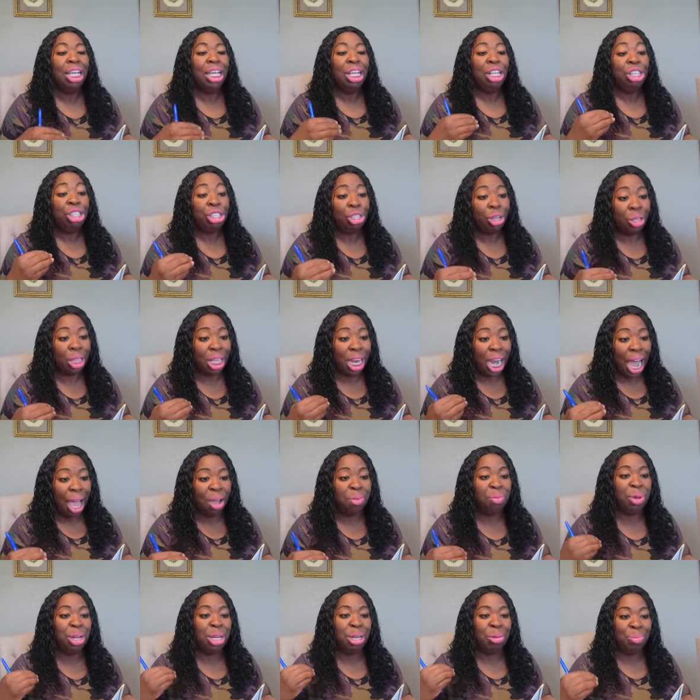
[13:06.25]
so that I
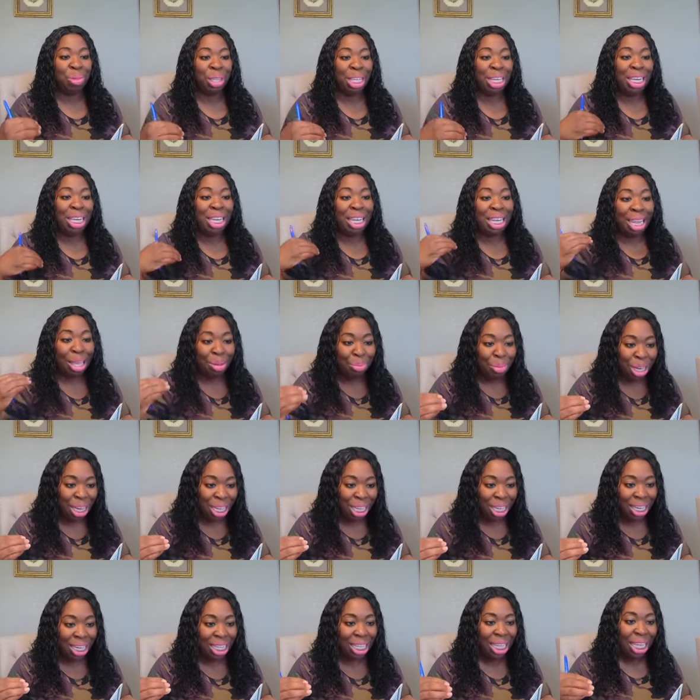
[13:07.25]
wouldn't be
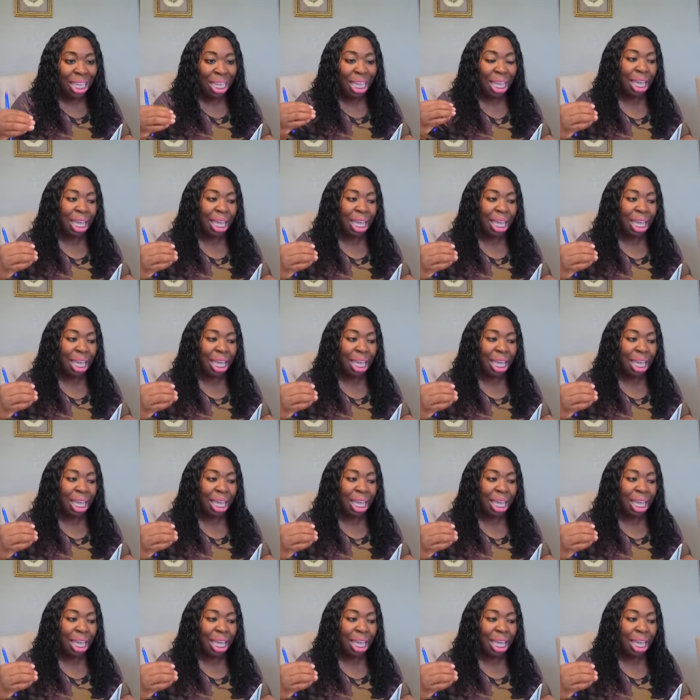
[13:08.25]
limited